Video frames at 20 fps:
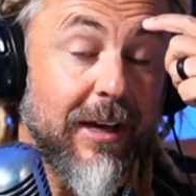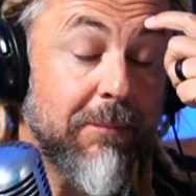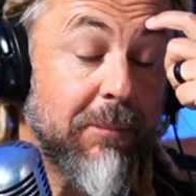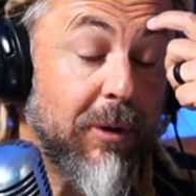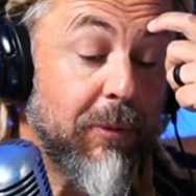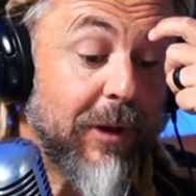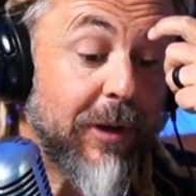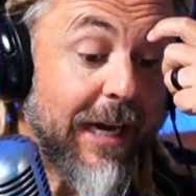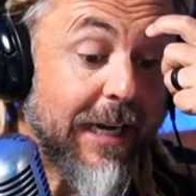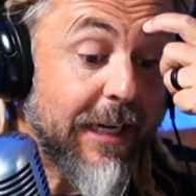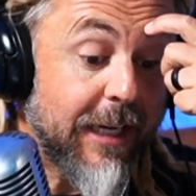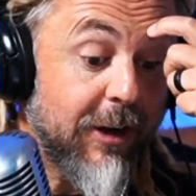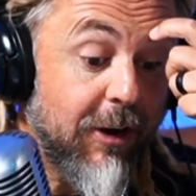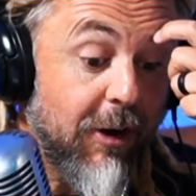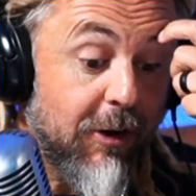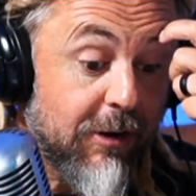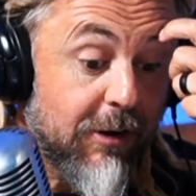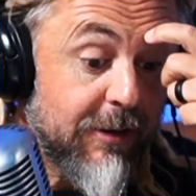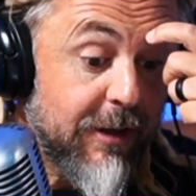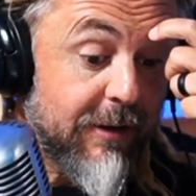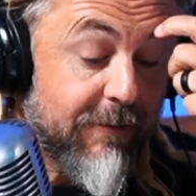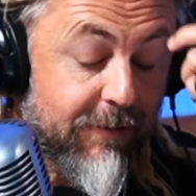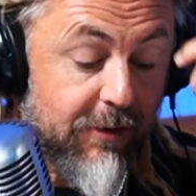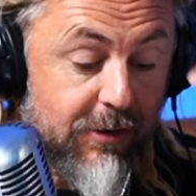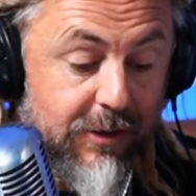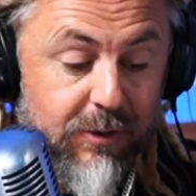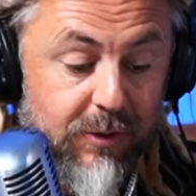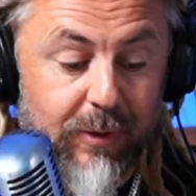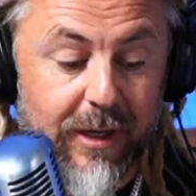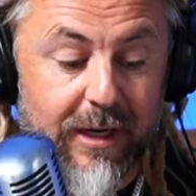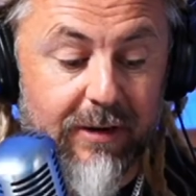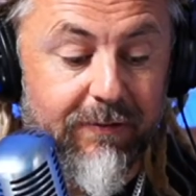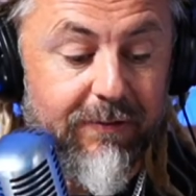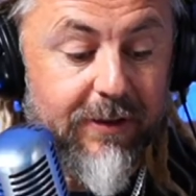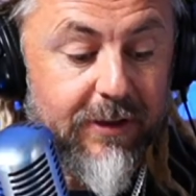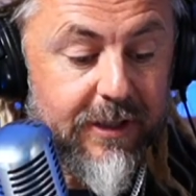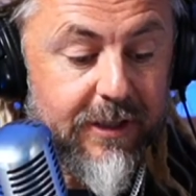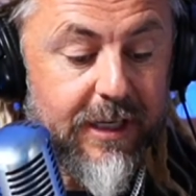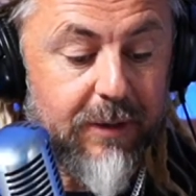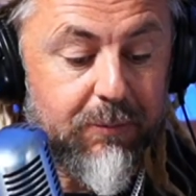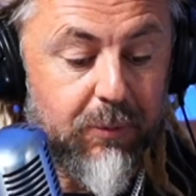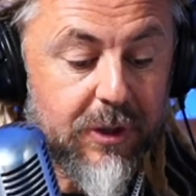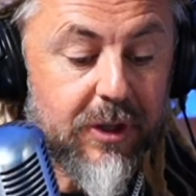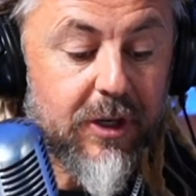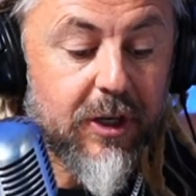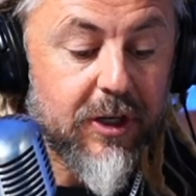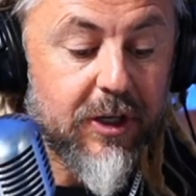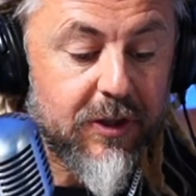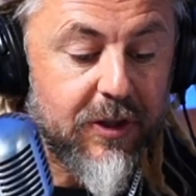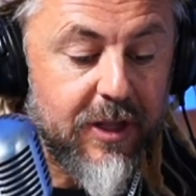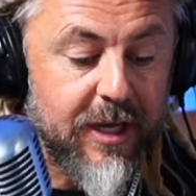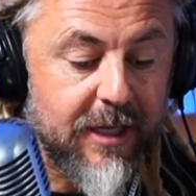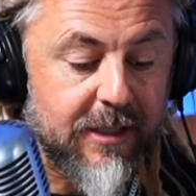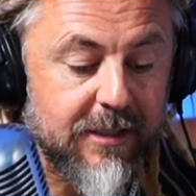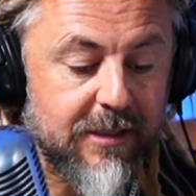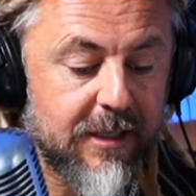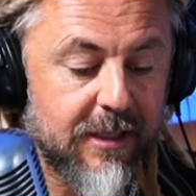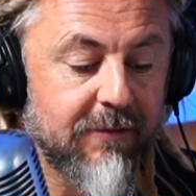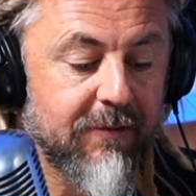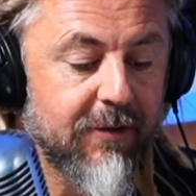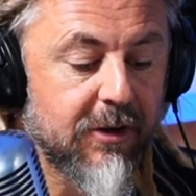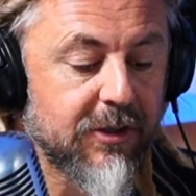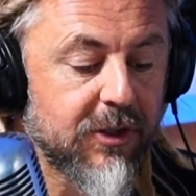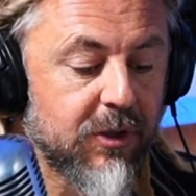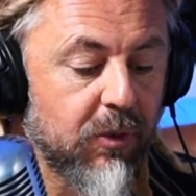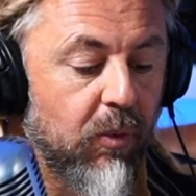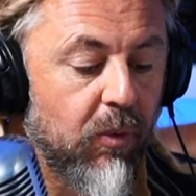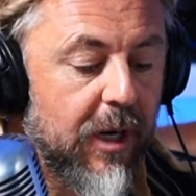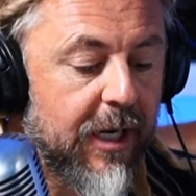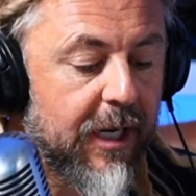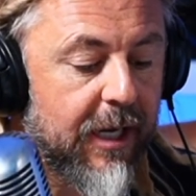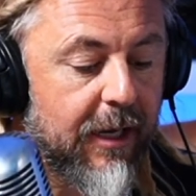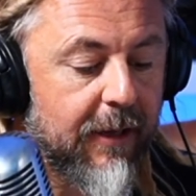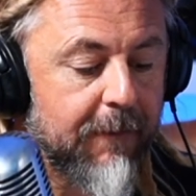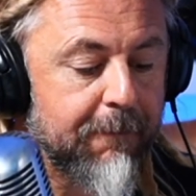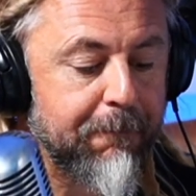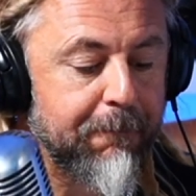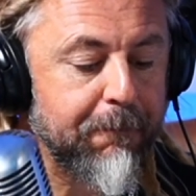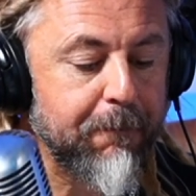But we got to guard it first, and we got to fill it up with the good things. In verse 20,